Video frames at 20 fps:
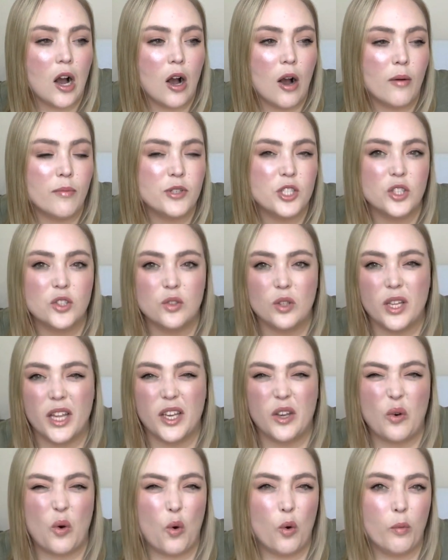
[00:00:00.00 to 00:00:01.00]
just
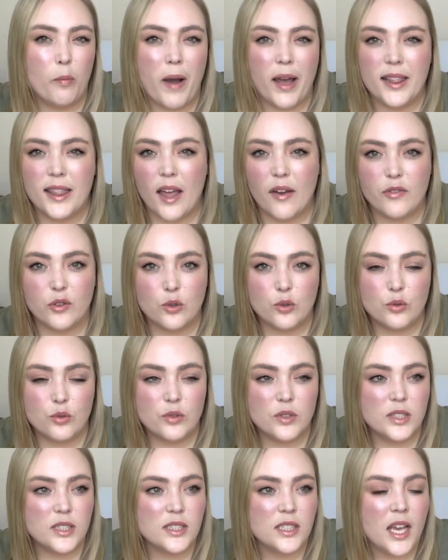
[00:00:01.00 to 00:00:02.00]
like all my
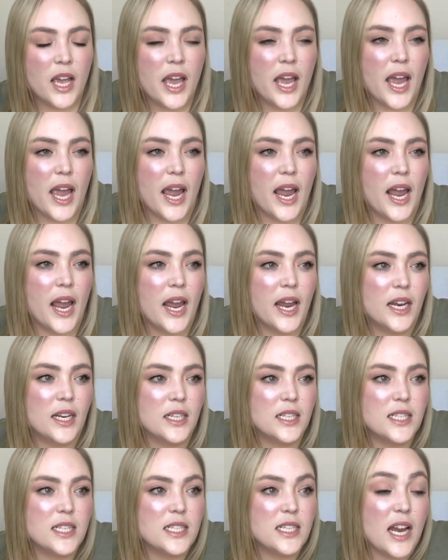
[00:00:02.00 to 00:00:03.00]
levels,
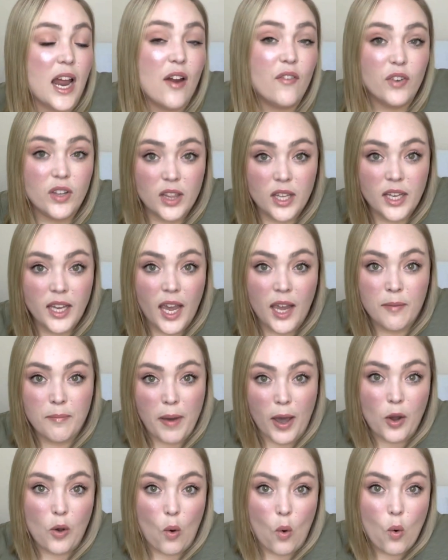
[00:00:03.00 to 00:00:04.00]
and everything came
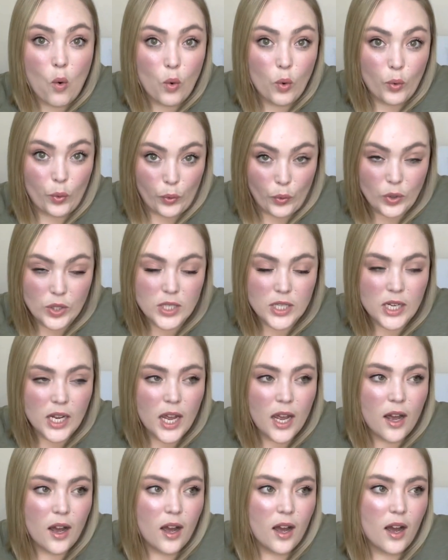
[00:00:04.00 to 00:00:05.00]
back all good,
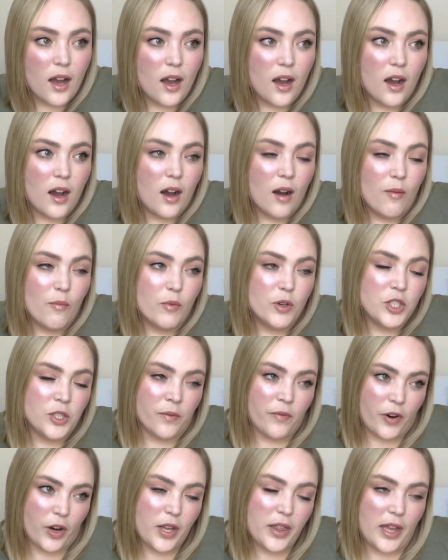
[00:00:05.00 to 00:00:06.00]
which I'm
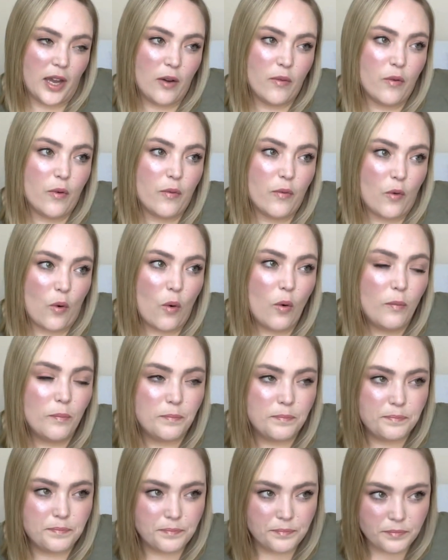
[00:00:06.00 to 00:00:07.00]
very thankful for.
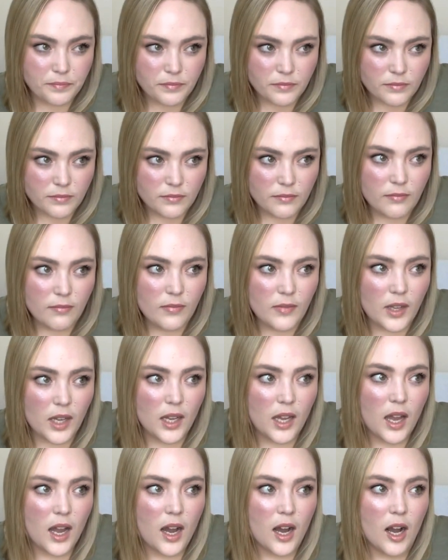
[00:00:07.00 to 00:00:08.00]

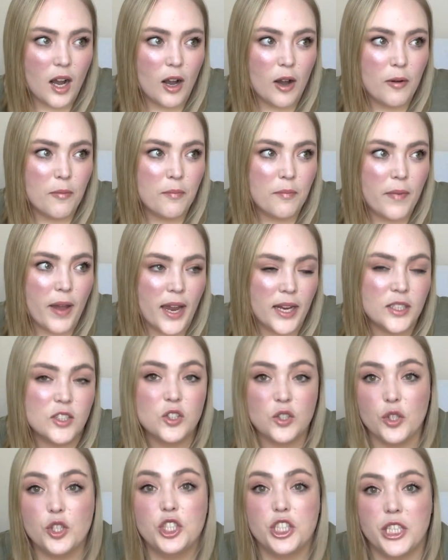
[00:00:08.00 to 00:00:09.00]
And
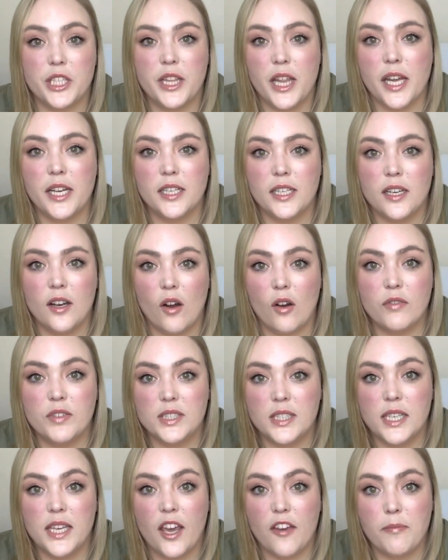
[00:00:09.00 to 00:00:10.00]
so she then
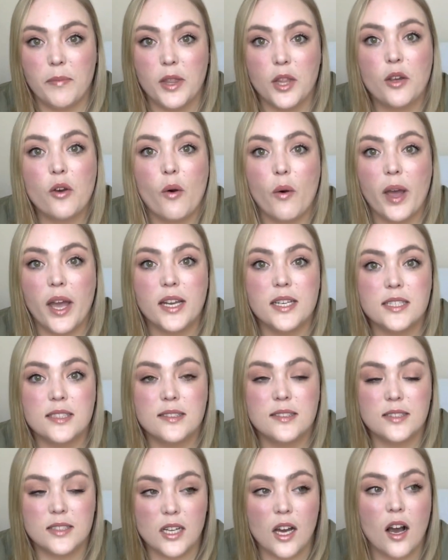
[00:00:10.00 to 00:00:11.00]
obviously gave me the go-ahead to
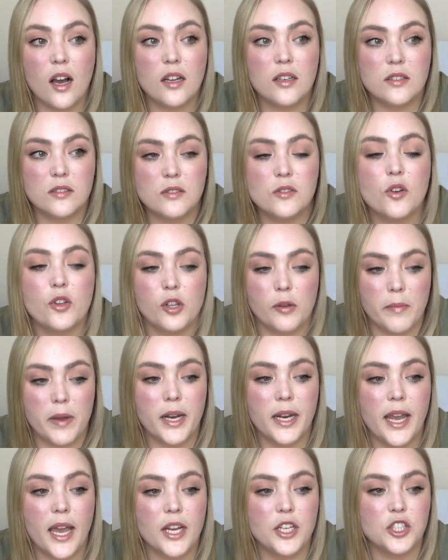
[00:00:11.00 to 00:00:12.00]
start on the
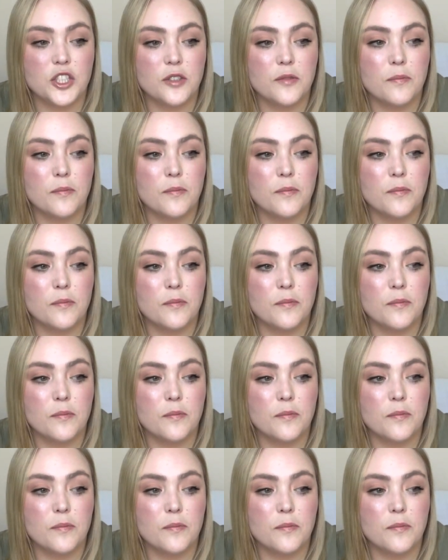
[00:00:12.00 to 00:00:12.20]
medication.